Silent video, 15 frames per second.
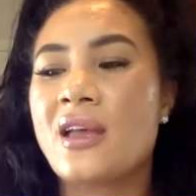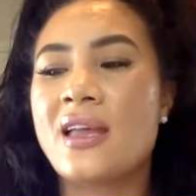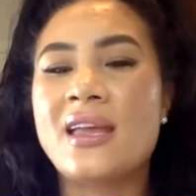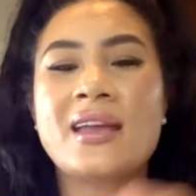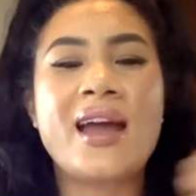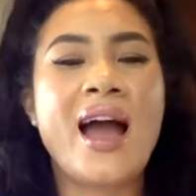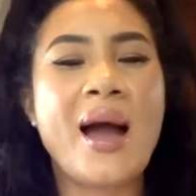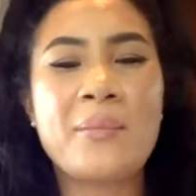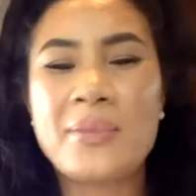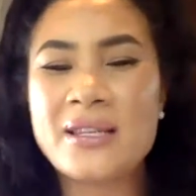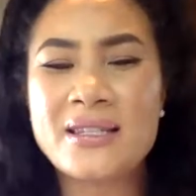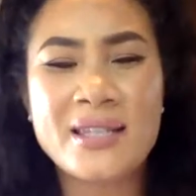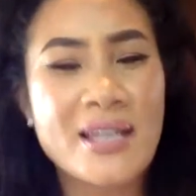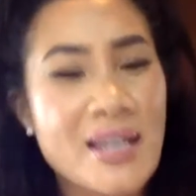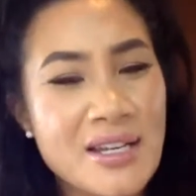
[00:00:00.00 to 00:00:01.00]
in
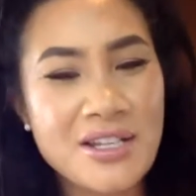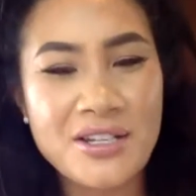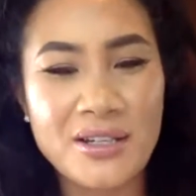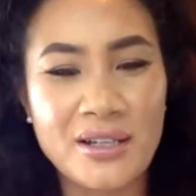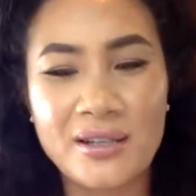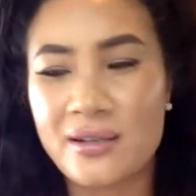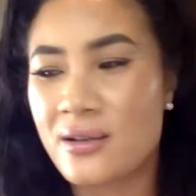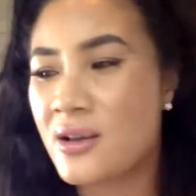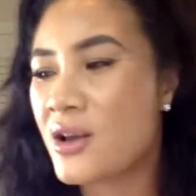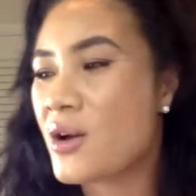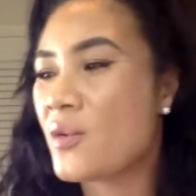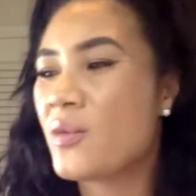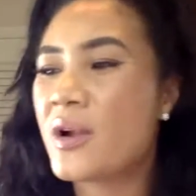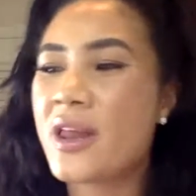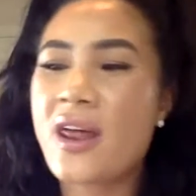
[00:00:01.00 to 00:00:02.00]
competition
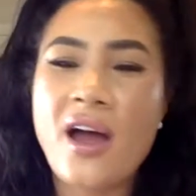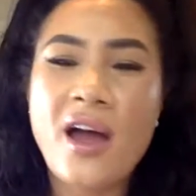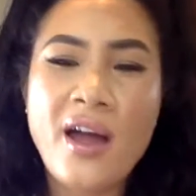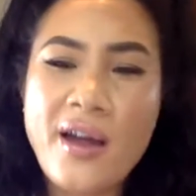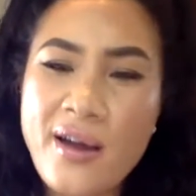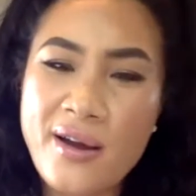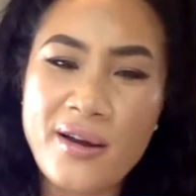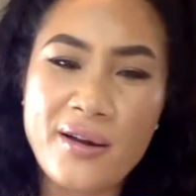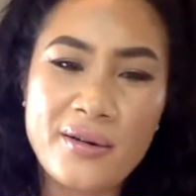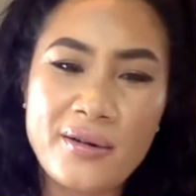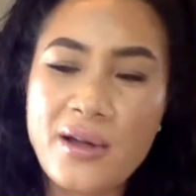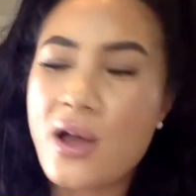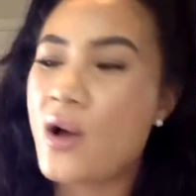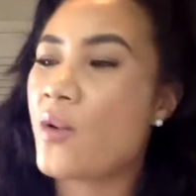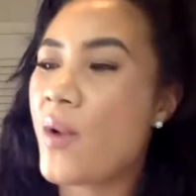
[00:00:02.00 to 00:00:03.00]
with her.
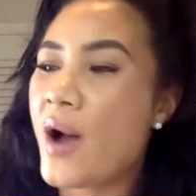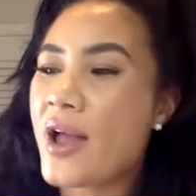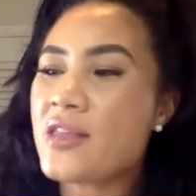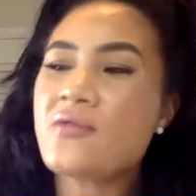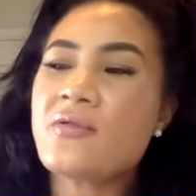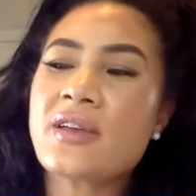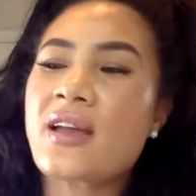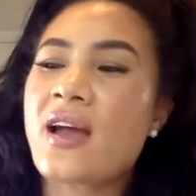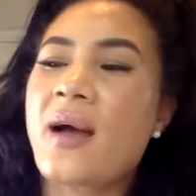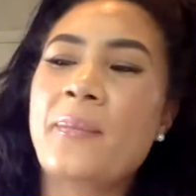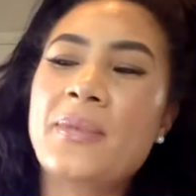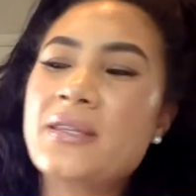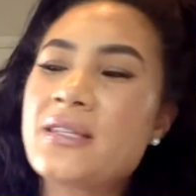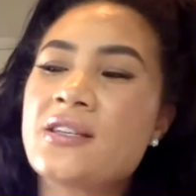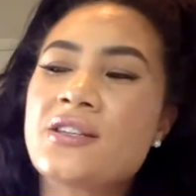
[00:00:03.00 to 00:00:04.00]
Why are you in
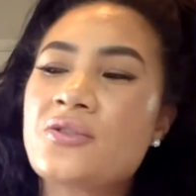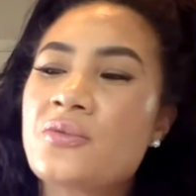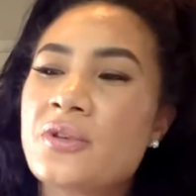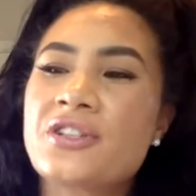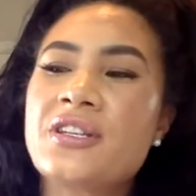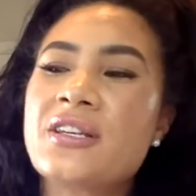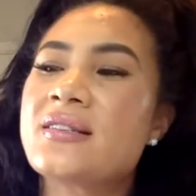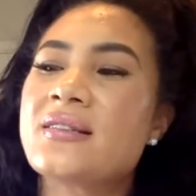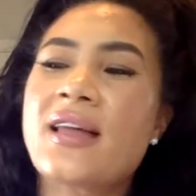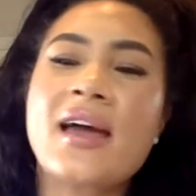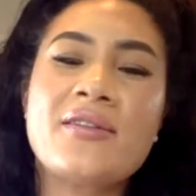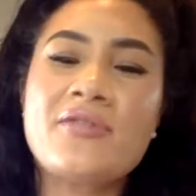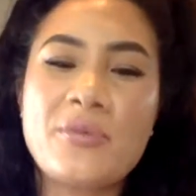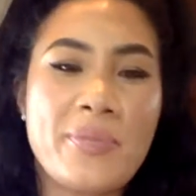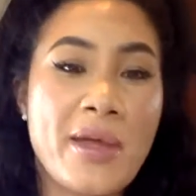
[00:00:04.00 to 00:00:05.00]
competition when she's
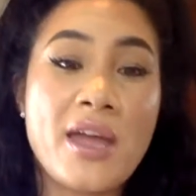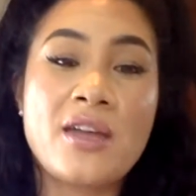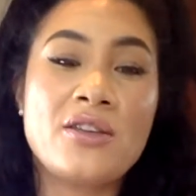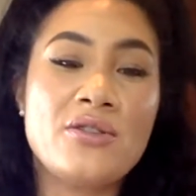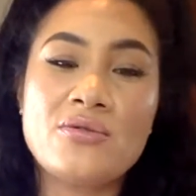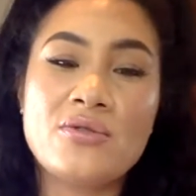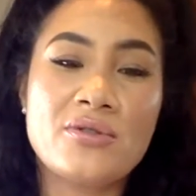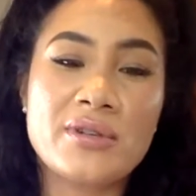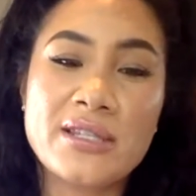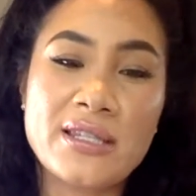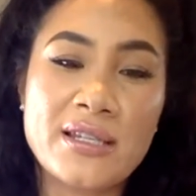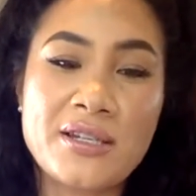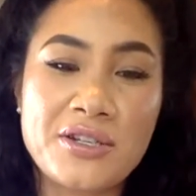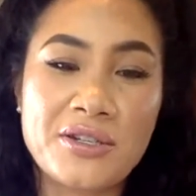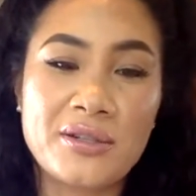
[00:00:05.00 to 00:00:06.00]
not even paying you no
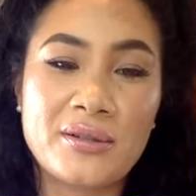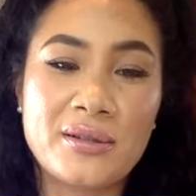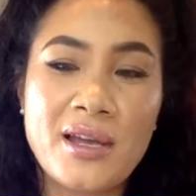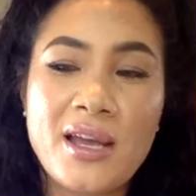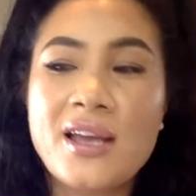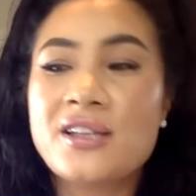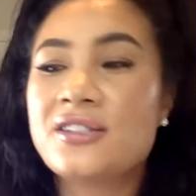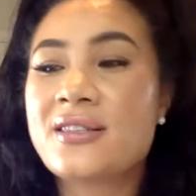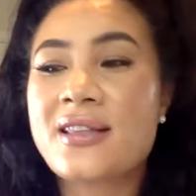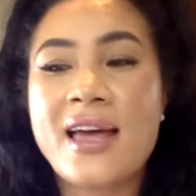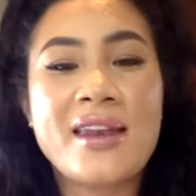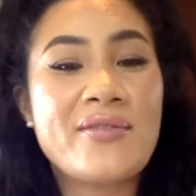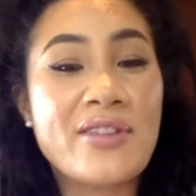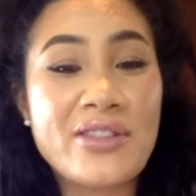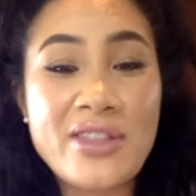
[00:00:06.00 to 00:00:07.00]
attention? She's not
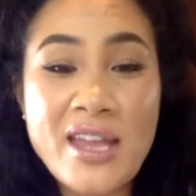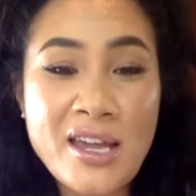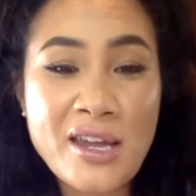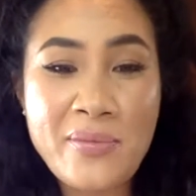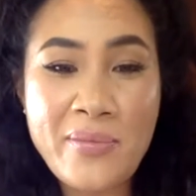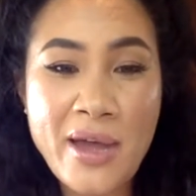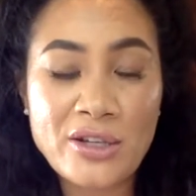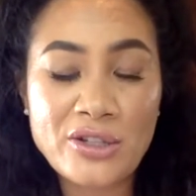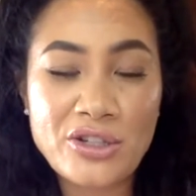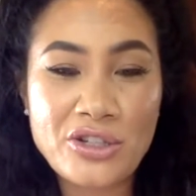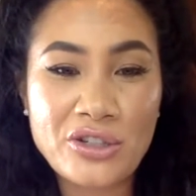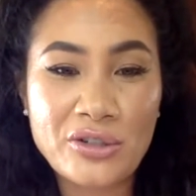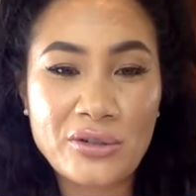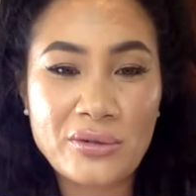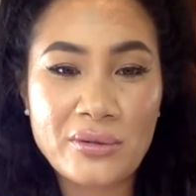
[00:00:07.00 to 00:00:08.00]
even thinking about
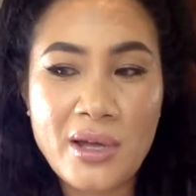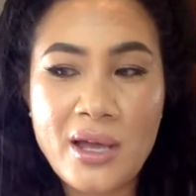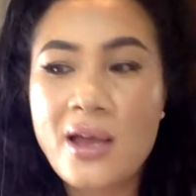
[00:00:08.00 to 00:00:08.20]
you.